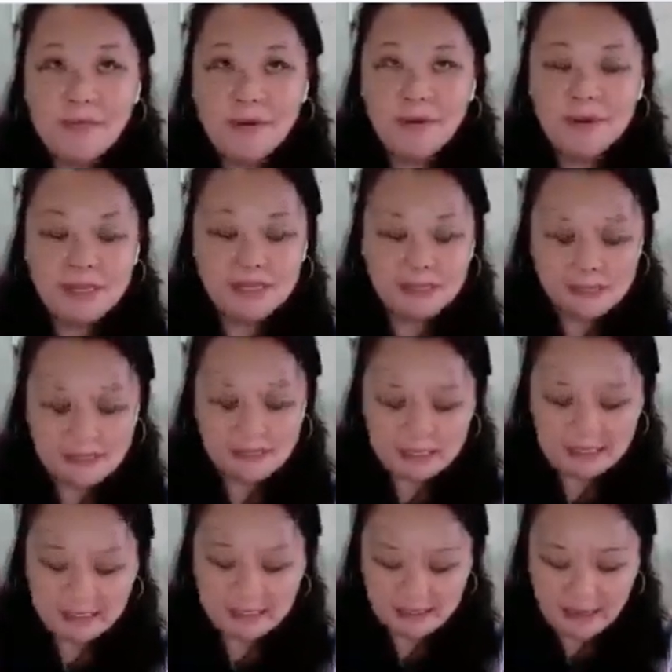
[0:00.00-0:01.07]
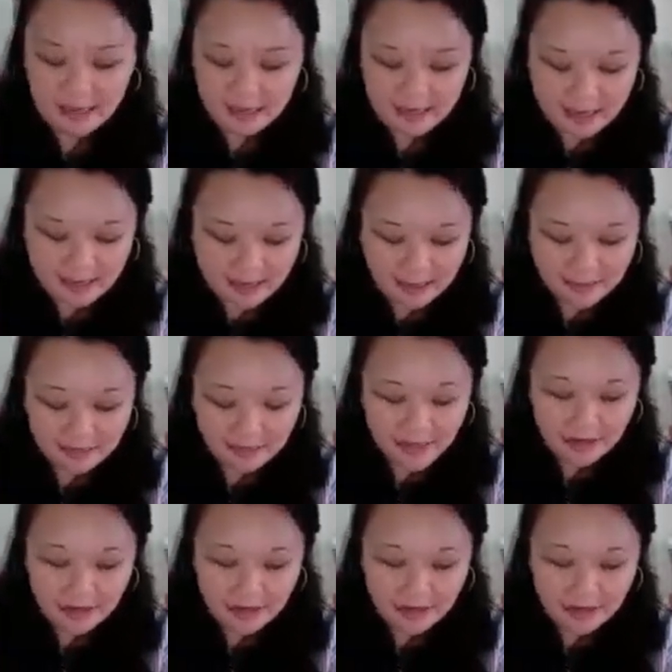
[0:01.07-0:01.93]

Meaning focused, it's